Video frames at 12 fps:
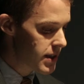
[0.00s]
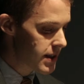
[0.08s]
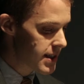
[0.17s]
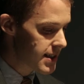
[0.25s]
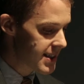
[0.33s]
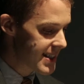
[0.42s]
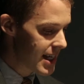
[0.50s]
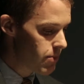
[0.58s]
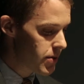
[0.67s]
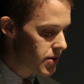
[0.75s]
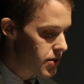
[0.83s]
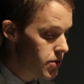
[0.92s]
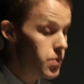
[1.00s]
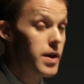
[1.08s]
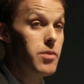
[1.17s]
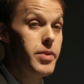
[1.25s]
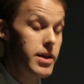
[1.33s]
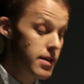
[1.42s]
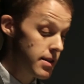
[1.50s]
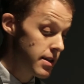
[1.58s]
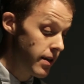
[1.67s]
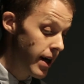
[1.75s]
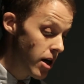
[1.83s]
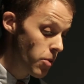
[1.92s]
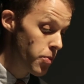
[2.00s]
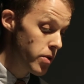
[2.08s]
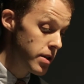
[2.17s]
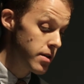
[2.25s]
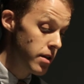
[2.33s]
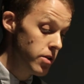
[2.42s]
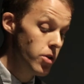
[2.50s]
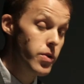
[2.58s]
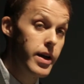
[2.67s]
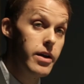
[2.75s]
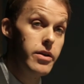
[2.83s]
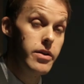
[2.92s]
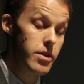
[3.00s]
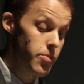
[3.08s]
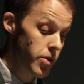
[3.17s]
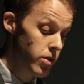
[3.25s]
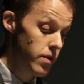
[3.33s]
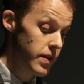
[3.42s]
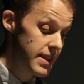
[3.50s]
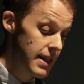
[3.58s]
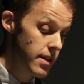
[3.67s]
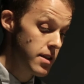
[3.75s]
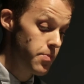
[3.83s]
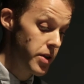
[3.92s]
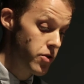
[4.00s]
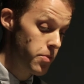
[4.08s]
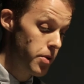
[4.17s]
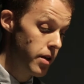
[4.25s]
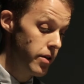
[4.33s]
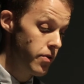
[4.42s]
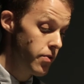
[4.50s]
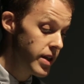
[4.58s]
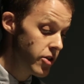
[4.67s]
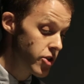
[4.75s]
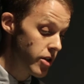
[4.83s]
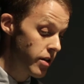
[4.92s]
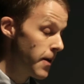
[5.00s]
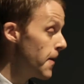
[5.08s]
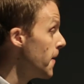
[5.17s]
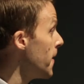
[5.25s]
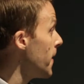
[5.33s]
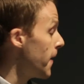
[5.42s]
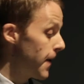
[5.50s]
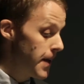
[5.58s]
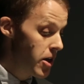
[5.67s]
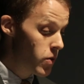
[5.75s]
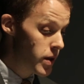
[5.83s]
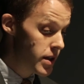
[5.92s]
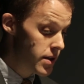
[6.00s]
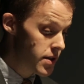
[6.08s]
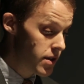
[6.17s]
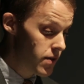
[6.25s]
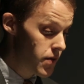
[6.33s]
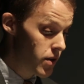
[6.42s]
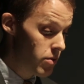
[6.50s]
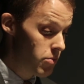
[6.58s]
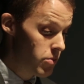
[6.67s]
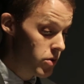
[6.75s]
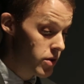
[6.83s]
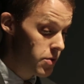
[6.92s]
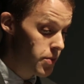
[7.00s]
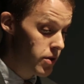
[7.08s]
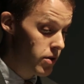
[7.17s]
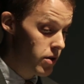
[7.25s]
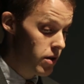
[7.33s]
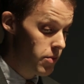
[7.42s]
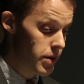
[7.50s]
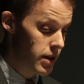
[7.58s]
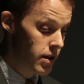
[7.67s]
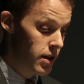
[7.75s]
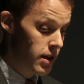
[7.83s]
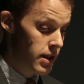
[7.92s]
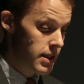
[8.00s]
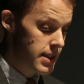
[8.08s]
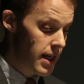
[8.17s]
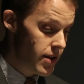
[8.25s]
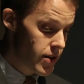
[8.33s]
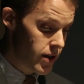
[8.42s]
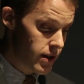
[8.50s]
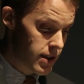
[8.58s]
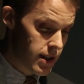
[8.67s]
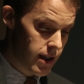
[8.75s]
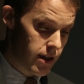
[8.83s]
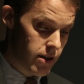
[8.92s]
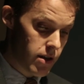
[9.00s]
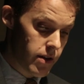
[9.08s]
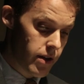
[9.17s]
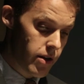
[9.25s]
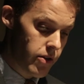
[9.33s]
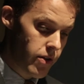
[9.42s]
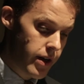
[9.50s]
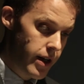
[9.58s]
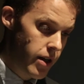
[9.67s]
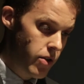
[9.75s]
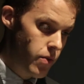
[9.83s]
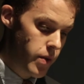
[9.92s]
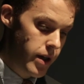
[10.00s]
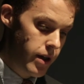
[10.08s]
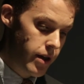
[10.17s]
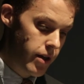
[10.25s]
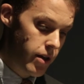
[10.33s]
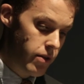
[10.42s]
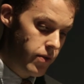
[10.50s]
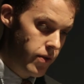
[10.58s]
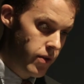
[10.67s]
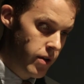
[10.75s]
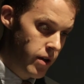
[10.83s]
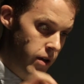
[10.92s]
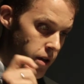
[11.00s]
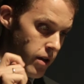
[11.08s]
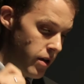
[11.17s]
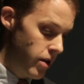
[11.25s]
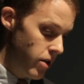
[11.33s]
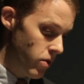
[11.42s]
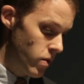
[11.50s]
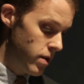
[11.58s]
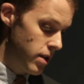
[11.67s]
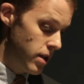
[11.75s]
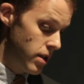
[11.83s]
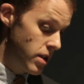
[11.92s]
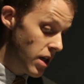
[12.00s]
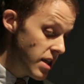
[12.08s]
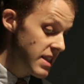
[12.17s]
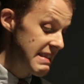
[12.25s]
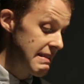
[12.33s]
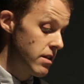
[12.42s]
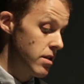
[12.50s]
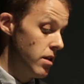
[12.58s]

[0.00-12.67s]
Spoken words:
that these examples do well because their airports are located in the middle of a dense metropolitan region, equidistant from multiple urban centers. And on the other hand, we have dozens